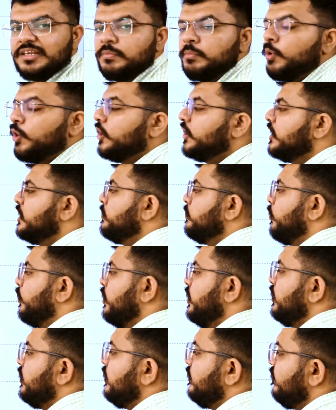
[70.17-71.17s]
boiling
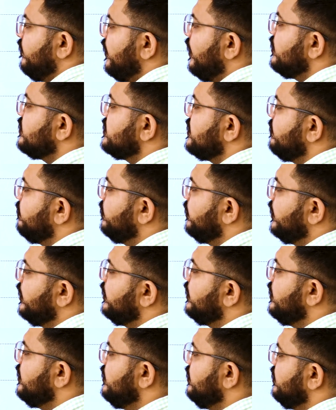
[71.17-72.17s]
point and we are
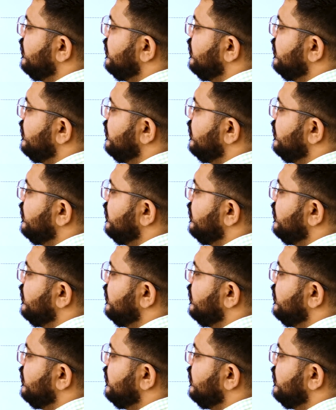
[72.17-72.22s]
separating